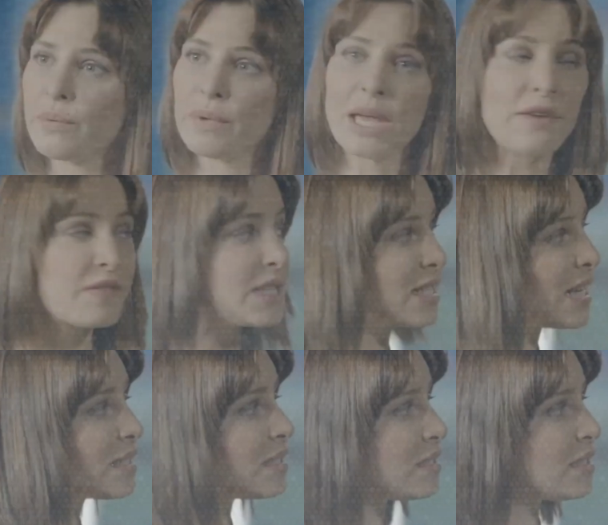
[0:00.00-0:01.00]
We have
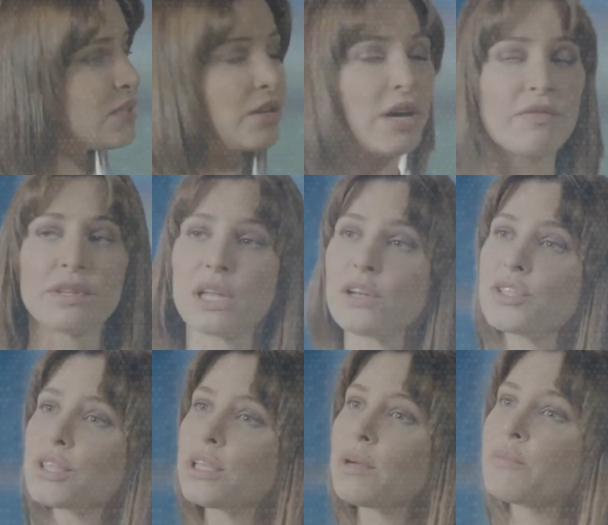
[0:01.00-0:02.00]
detected that you have a
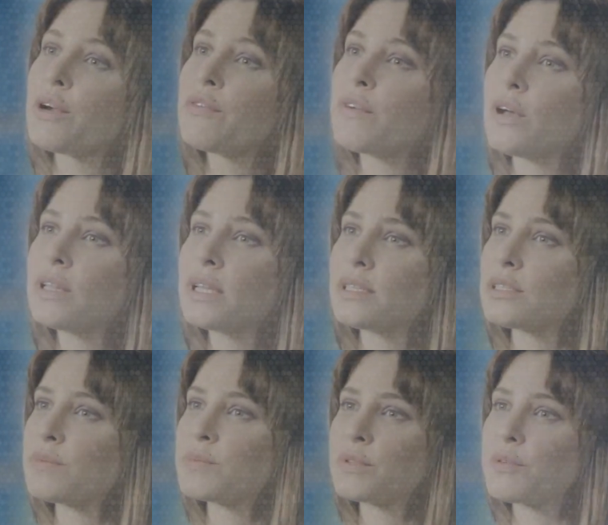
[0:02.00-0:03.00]
large number of online
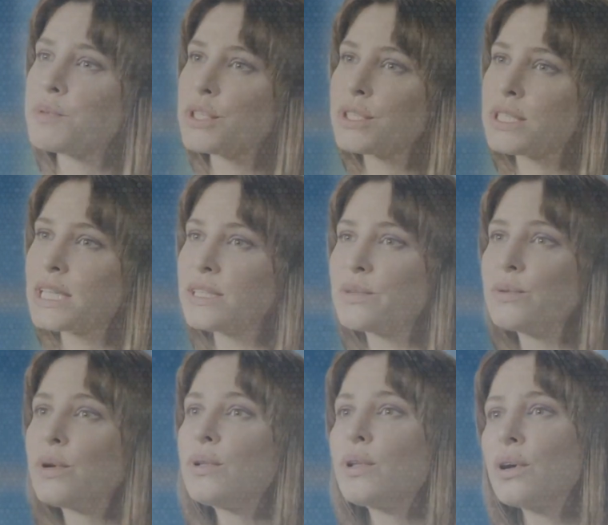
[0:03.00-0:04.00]
subscriptions that you
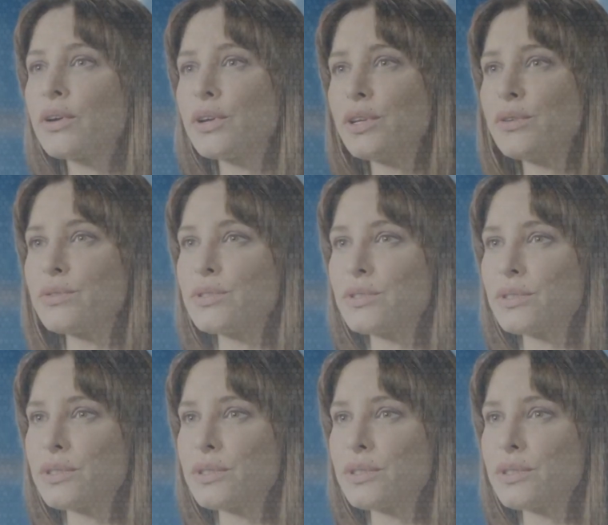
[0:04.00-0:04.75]
no longer use.